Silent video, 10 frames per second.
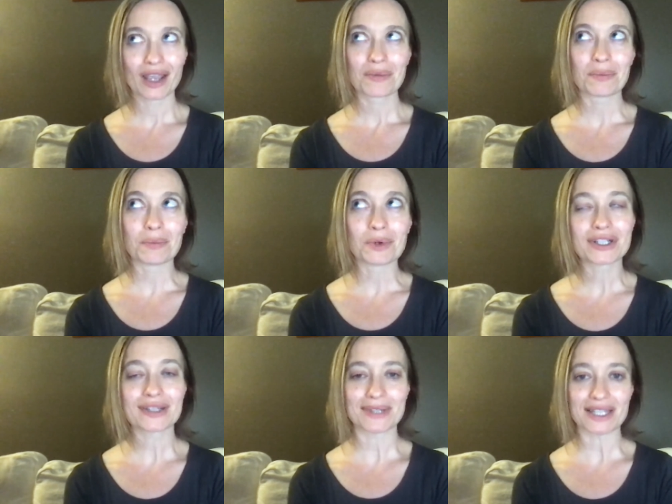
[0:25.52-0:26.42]
More
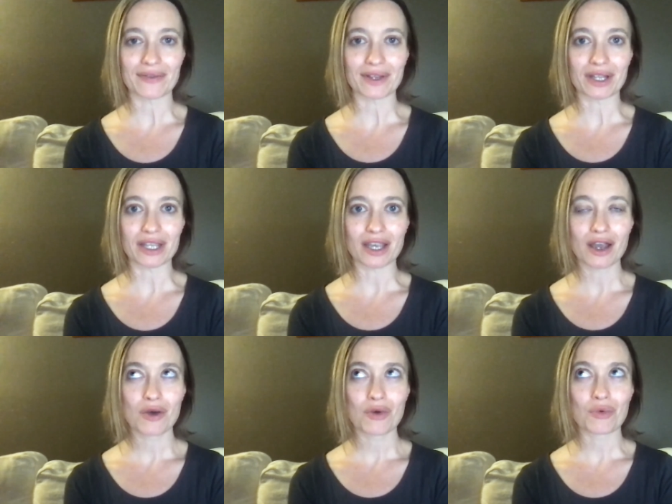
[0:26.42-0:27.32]
specifically,
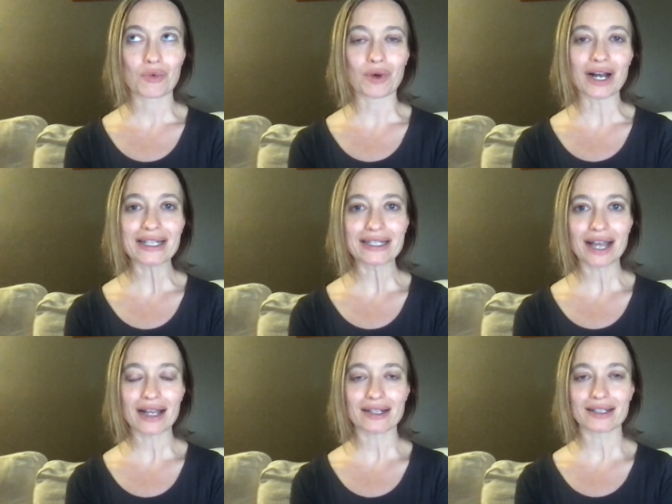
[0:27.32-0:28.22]
what
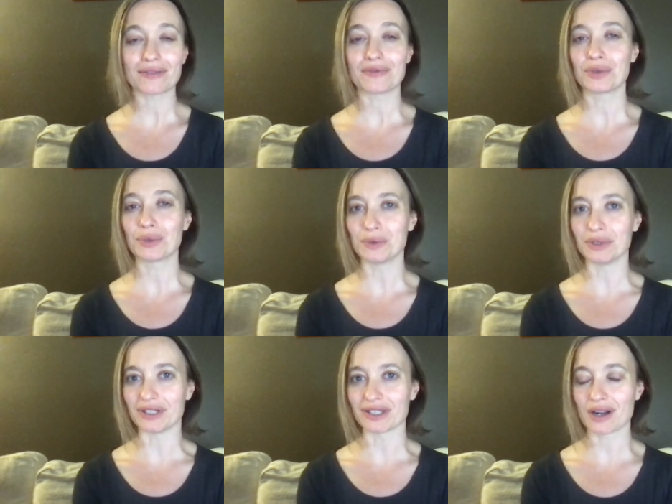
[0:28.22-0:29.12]
kinds of
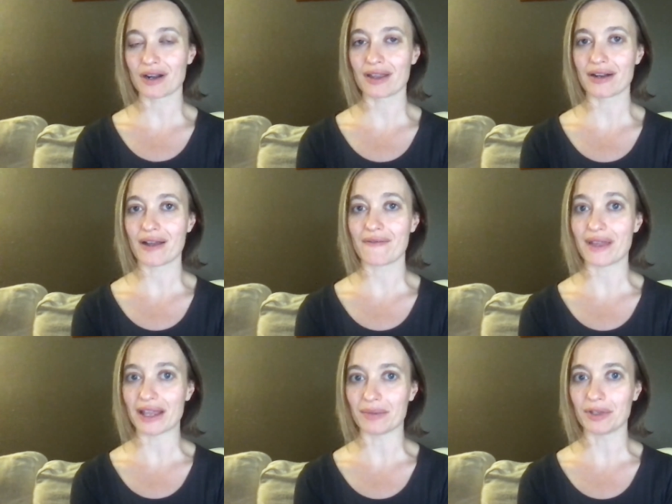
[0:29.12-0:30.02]
tools are there
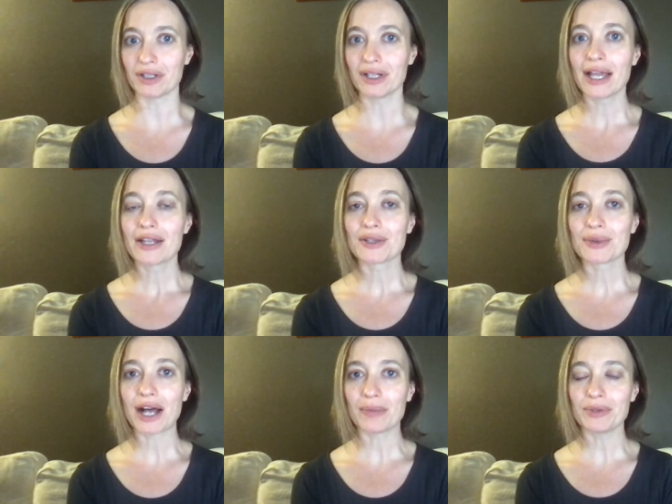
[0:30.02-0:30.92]
available to
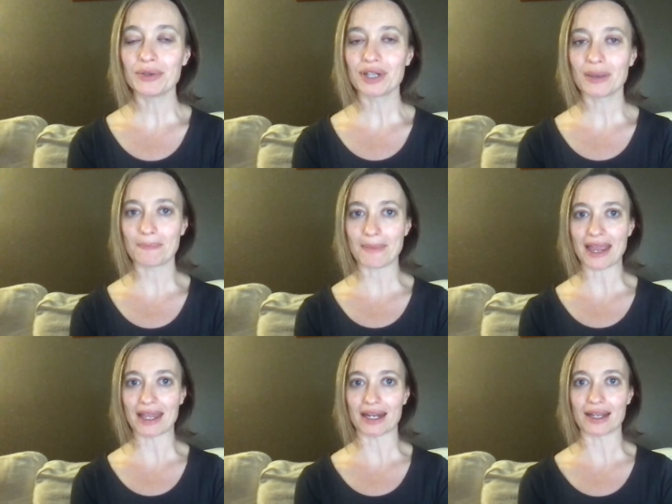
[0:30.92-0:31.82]
help you to
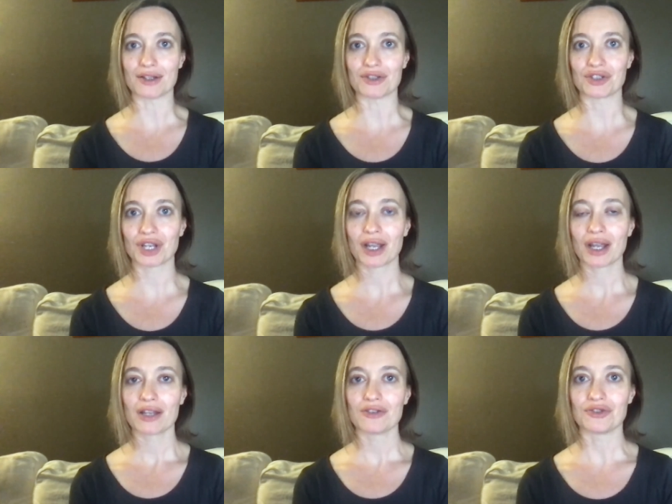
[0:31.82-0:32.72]
manage
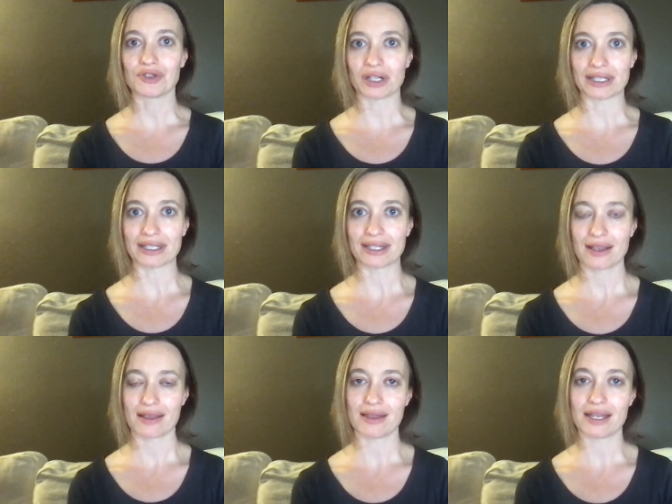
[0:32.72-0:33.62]
just
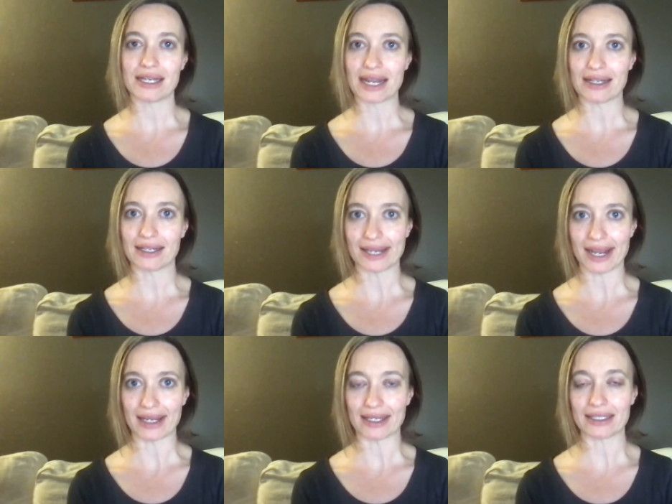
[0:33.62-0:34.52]
the day to
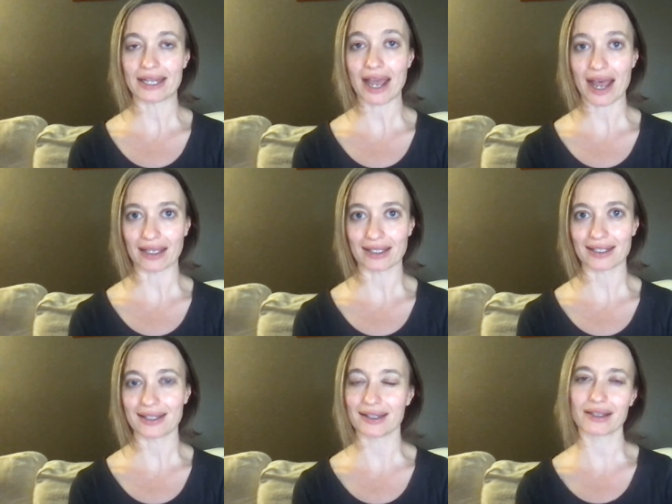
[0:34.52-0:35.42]
day
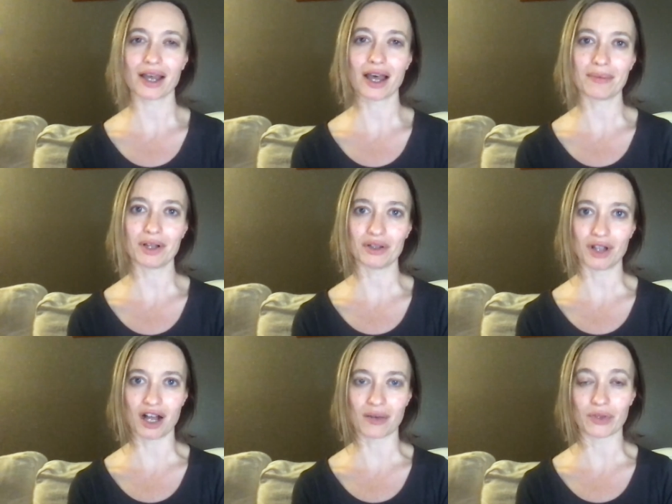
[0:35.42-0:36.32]
tasks that come
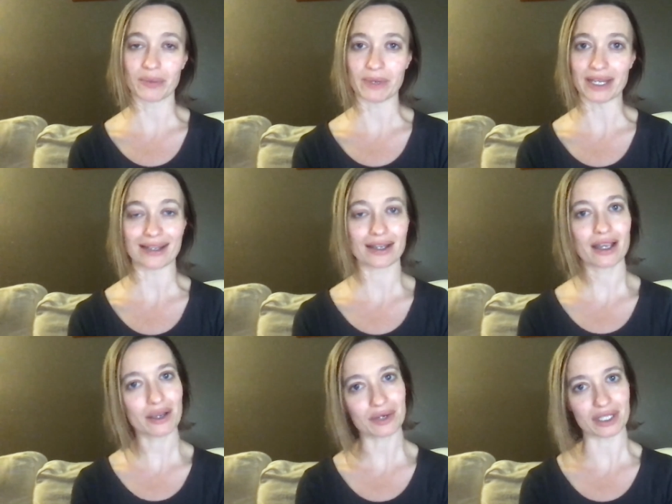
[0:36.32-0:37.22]
along with being
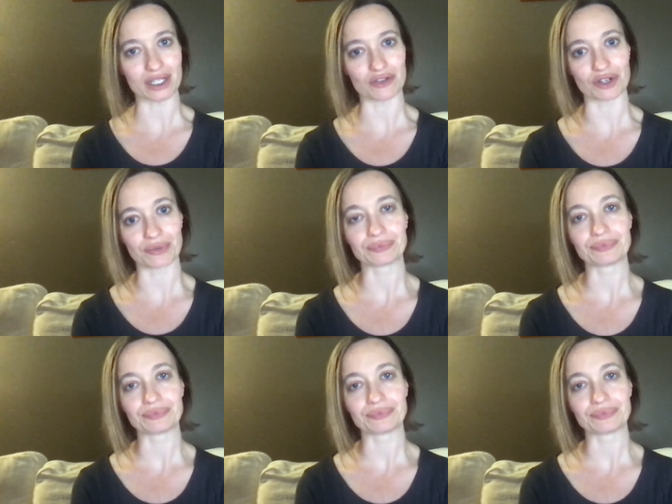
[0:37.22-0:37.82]
a yoga teacher.